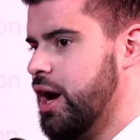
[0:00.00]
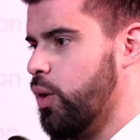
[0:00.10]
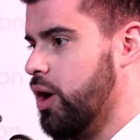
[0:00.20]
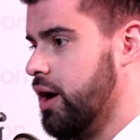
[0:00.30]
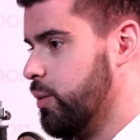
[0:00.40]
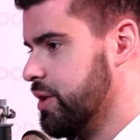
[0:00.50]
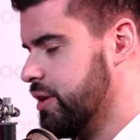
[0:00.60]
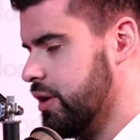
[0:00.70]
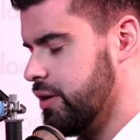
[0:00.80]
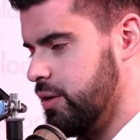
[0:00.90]

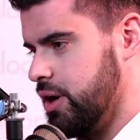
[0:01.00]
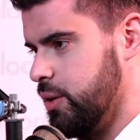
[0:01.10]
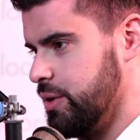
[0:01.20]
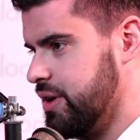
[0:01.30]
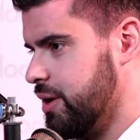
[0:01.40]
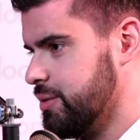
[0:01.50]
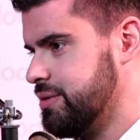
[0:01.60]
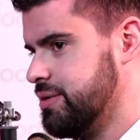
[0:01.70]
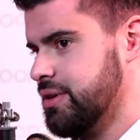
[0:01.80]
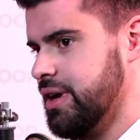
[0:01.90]
without
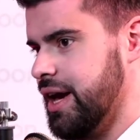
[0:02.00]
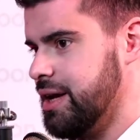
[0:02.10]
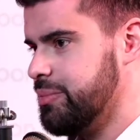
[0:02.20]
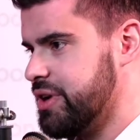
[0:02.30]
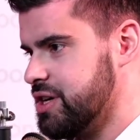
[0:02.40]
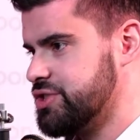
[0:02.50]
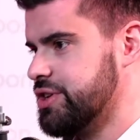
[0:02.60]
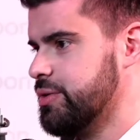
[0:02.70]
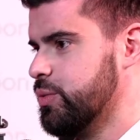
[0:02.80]
any pressure.